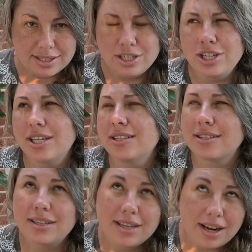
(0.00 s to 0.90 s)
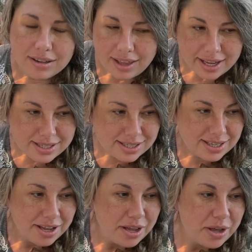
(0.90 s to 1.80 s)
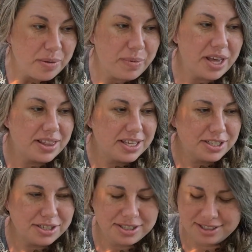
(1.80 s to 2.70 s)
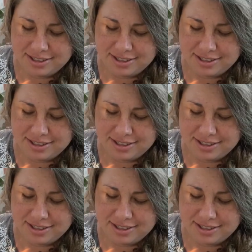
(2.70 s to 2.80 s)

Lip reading: The chickens could care less, but there's